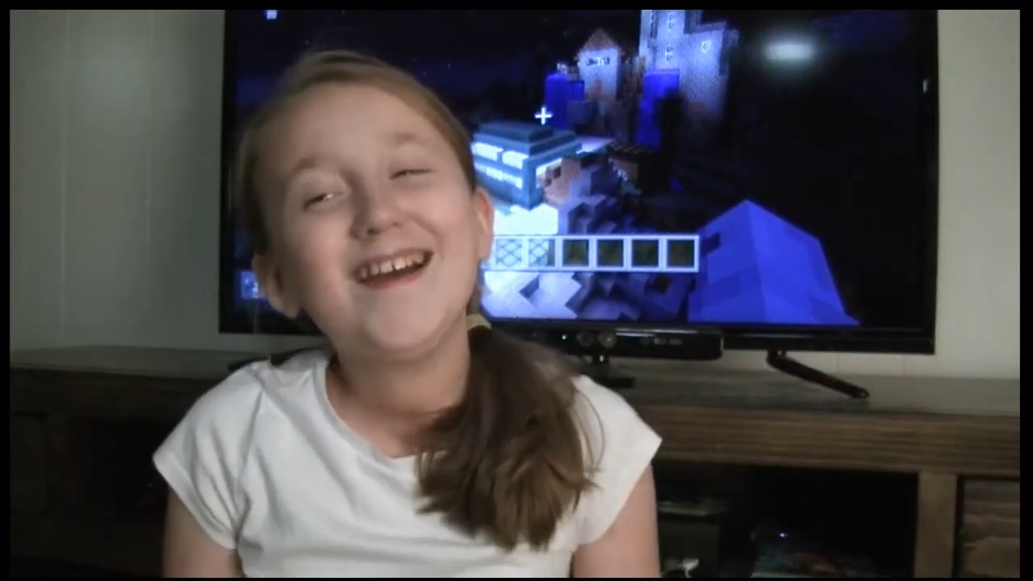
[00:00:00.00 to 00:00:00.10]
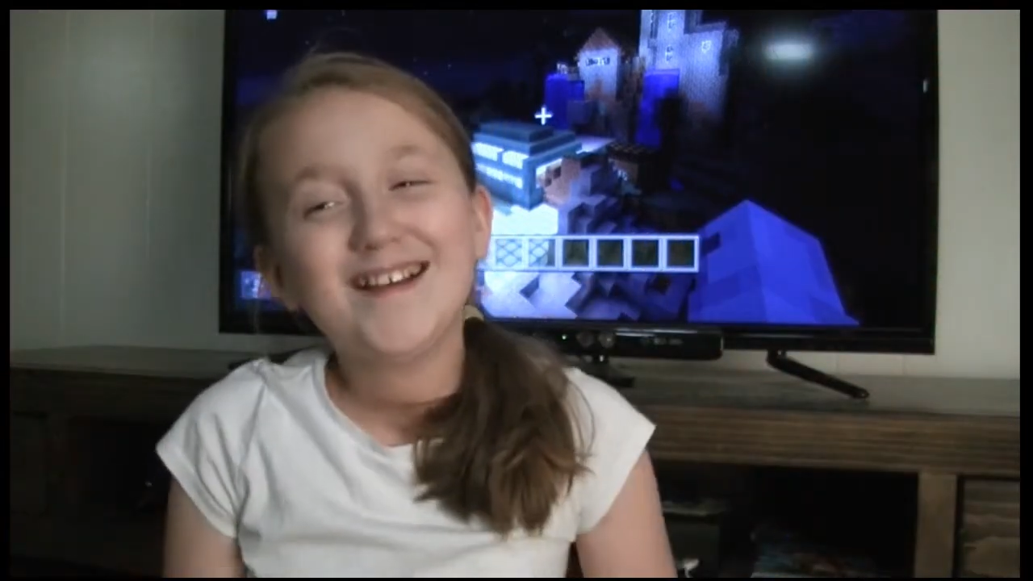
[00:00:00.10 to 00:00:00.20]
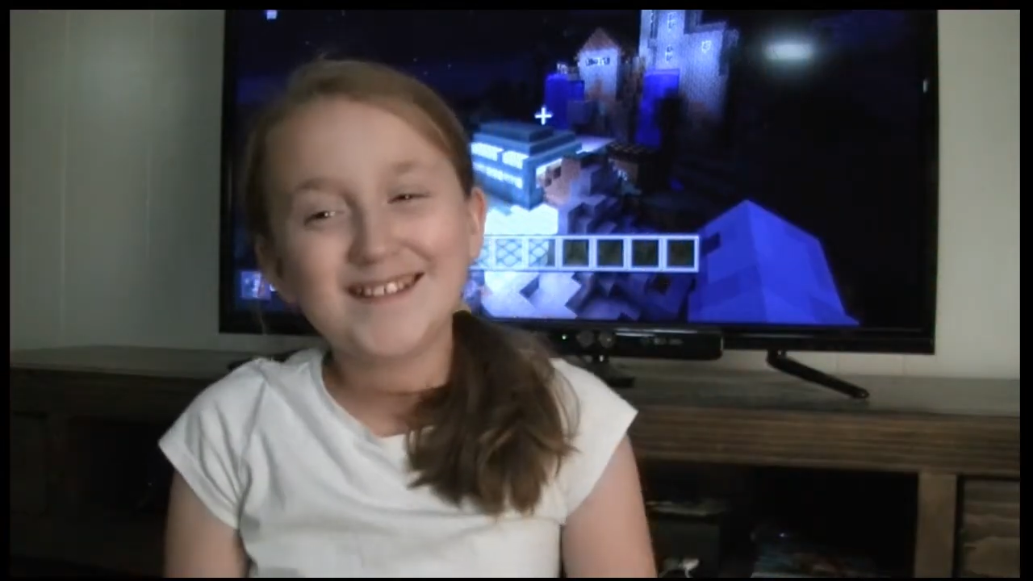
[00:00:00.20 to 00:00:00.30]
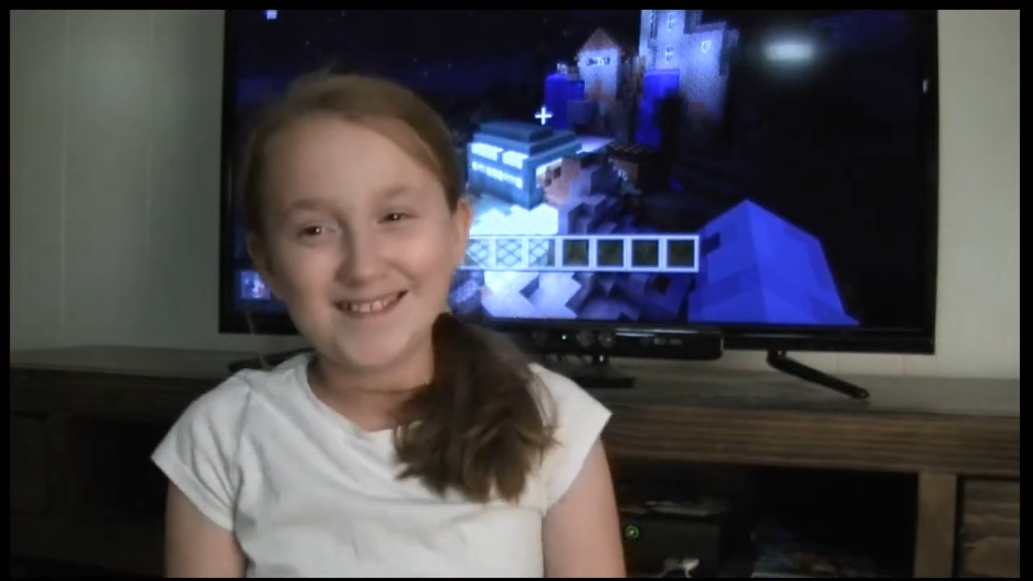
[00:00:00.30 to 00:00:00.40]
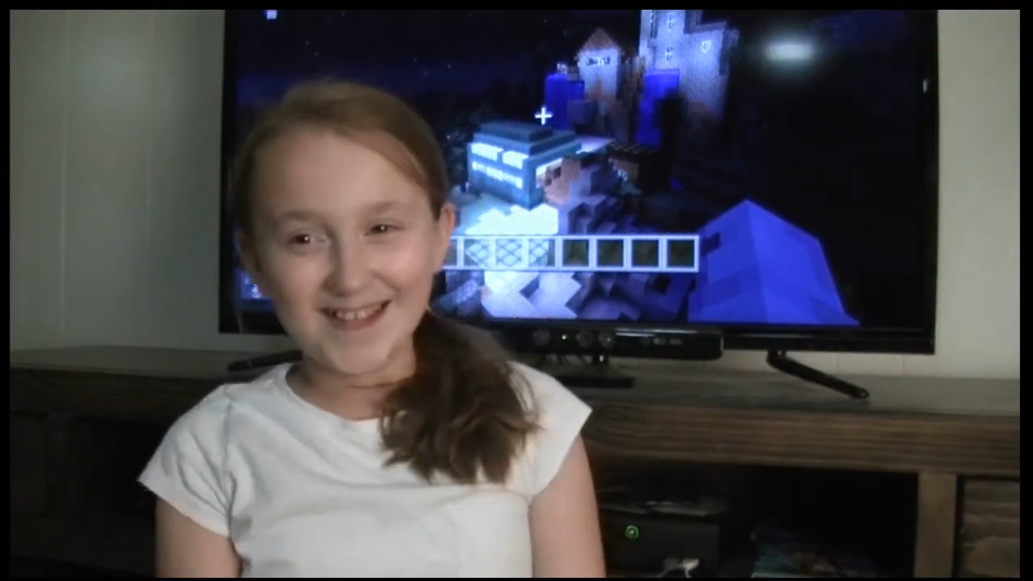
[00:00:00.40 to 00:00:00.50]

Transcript: Because